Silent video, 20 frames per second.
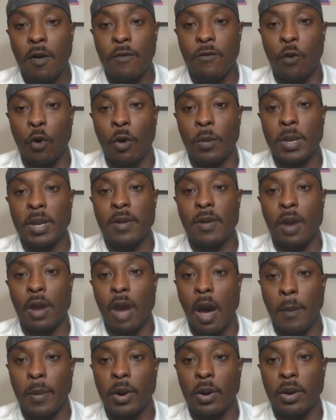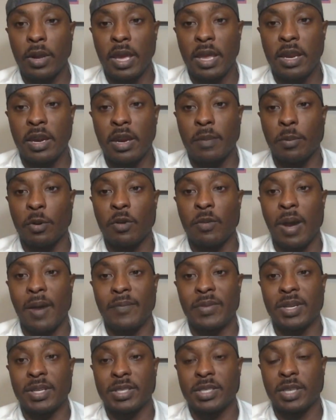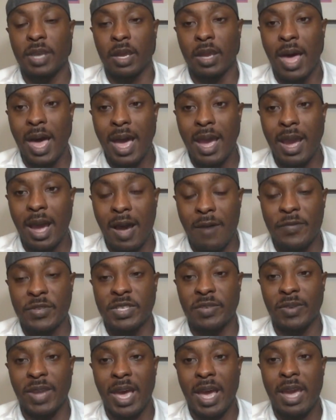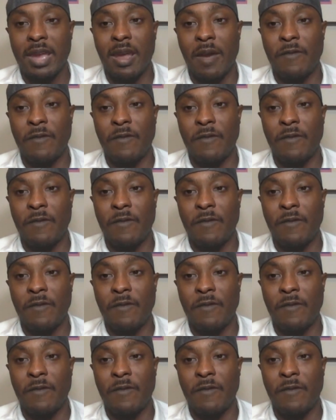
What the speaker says: Foreman, Hubbard, and an improved offensive line.